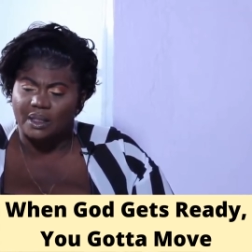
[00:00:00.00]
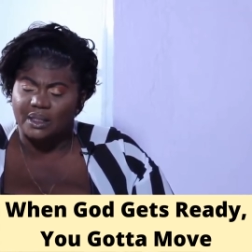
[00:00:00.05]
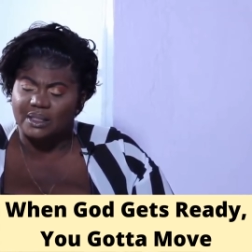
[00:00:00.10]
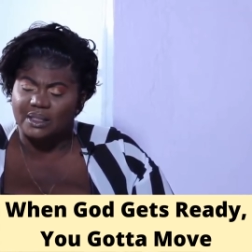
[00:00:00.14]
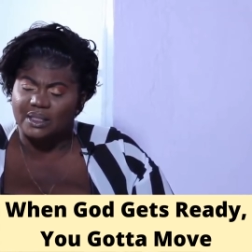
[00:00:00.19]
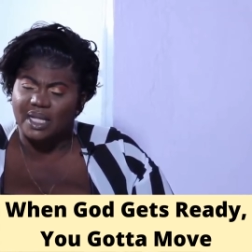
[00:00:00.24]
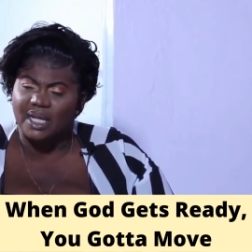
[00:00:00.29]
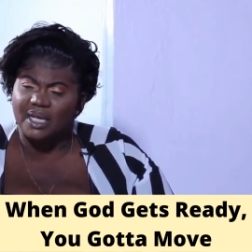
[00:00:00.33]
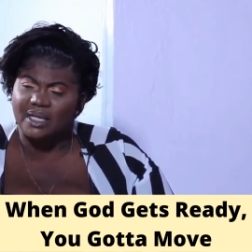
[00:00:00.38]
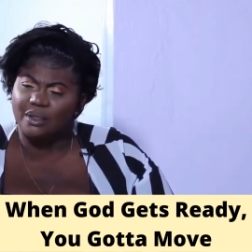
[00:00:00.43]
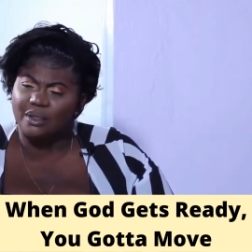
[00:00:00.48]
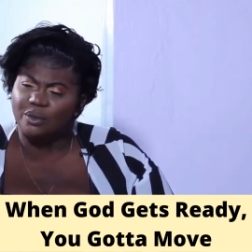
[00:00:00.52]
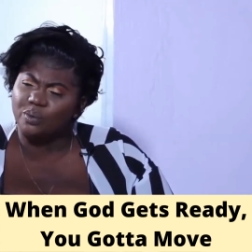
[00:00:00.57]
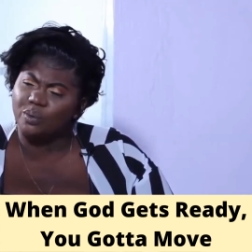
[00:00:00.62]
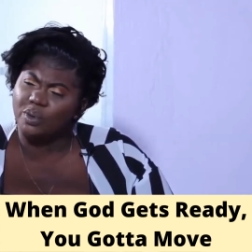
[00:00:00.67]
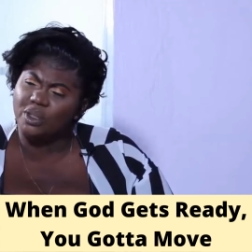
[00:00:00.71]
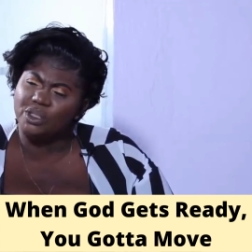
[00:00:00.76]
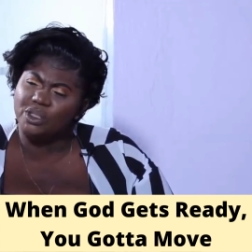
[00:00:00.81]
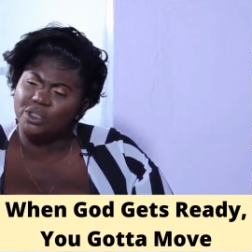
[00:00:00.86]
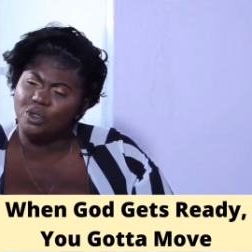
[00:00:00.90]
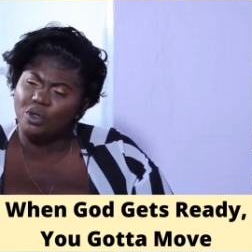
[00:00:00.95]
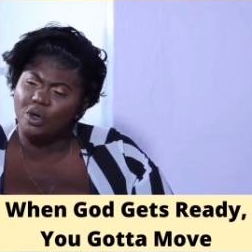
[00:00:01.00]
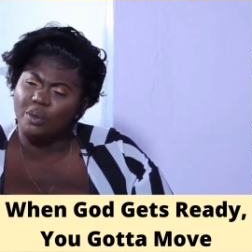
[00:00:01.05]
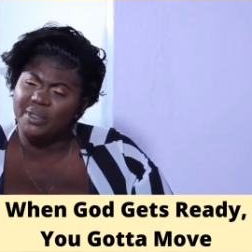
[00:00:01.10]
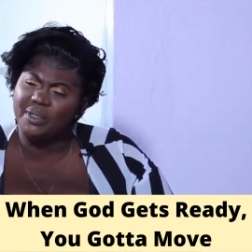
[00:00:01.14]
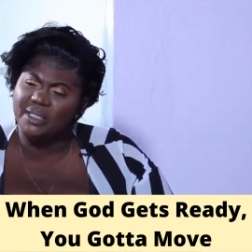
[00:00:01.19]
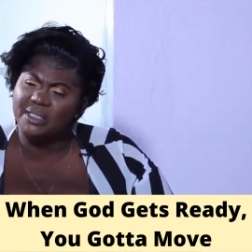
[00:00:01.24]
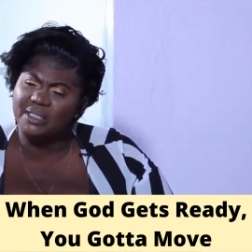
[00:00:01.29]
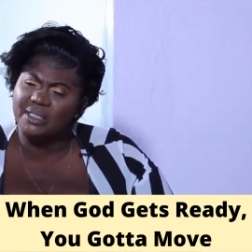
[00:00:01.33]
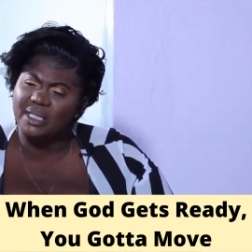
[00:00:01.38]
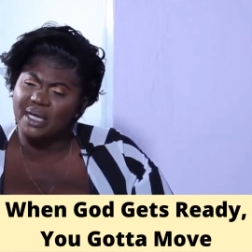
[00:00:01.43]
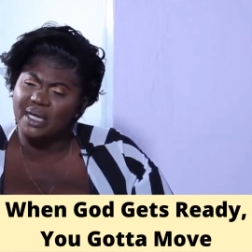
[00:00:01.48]
it's like when she come
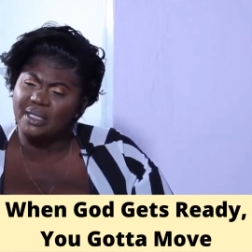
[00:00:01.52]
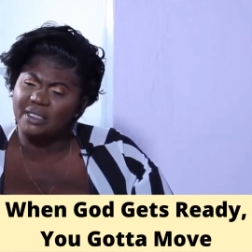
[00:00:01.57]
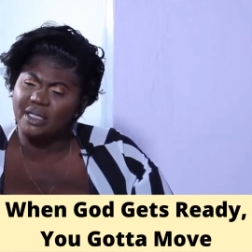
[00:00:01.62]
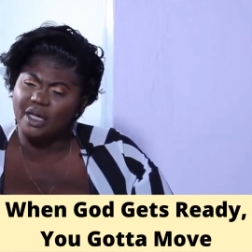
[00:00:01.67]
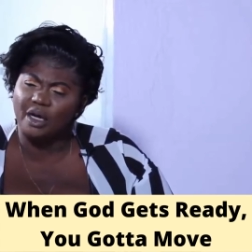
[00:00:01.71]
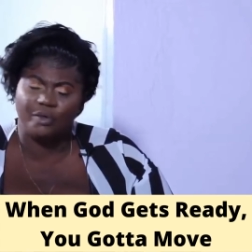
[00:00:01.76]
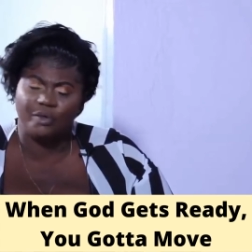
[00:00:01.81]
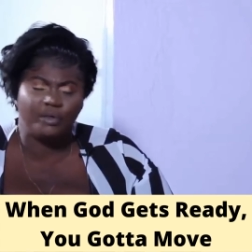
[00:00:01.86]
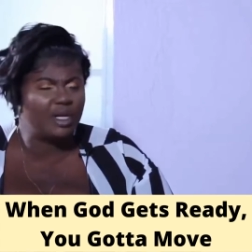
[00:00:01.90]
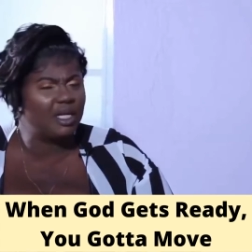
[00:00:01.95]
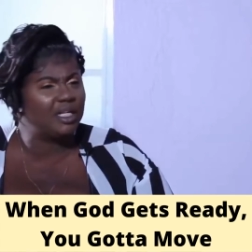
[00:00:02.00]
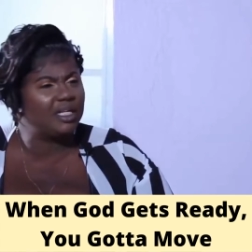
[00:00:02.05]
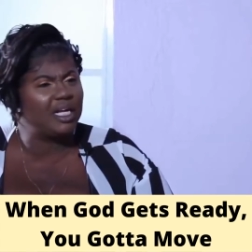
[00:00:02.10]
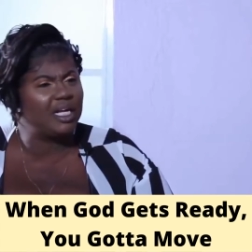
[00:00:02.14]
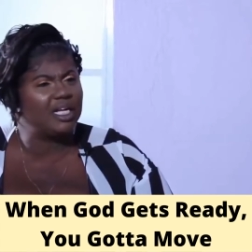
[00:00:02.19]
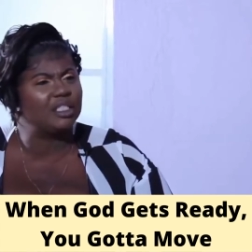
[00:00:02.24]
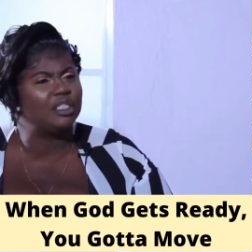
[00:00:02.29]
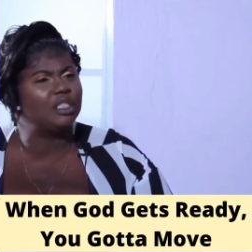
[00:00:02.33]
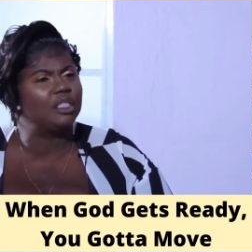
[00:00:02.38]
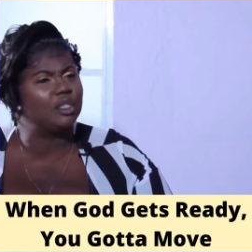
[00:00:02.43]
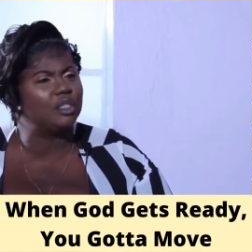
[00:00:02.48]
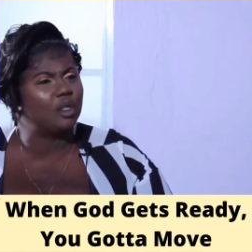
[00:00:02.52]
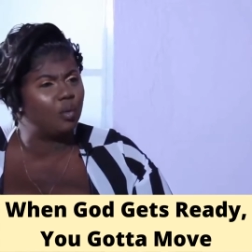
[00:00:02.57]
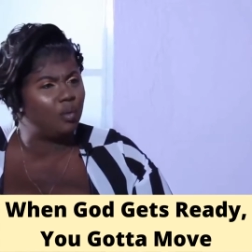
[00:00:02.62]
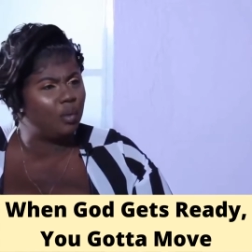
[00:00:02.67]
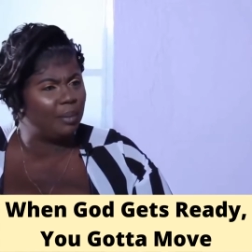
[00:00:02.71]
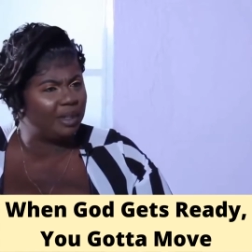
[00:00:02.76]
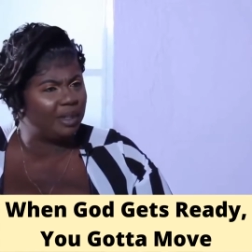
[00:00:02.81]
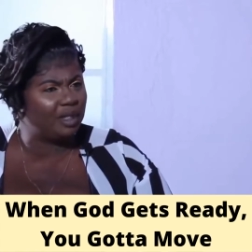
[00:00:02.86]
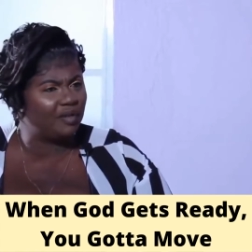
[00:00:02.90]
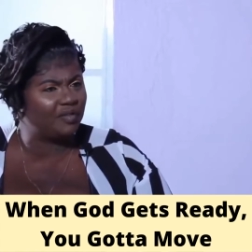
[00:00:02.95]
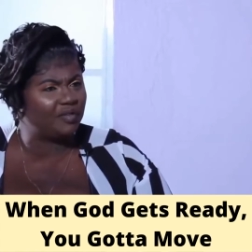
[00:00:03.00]
inside there, I realized she's a
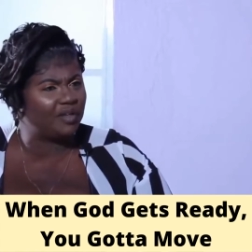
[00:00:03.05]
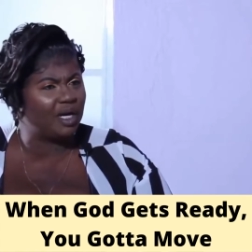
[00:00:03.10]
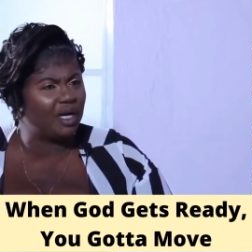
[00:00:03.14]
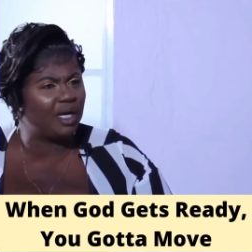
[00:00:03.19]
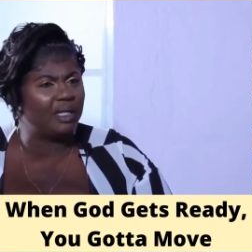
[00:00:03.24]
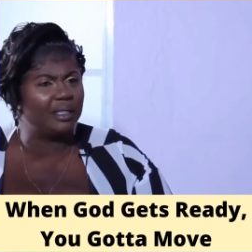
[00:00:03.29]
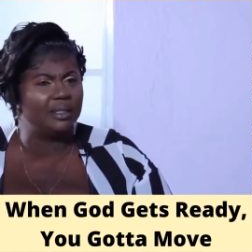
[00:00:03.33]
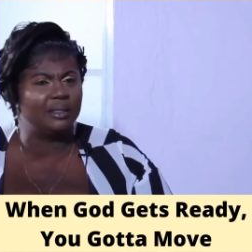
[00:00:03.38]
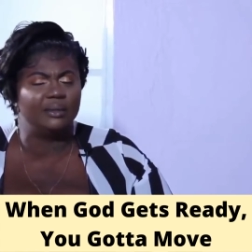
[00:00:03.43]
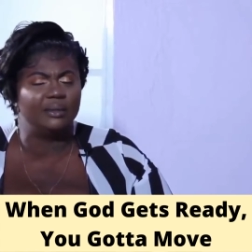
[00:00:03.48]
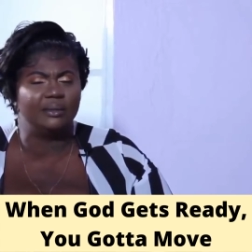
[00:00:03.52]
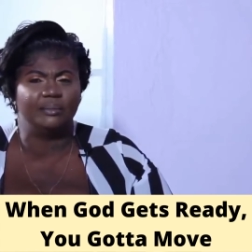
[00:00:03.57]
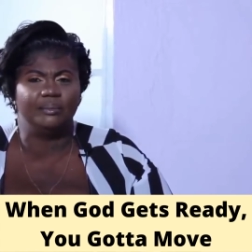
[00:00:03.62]
woman of God.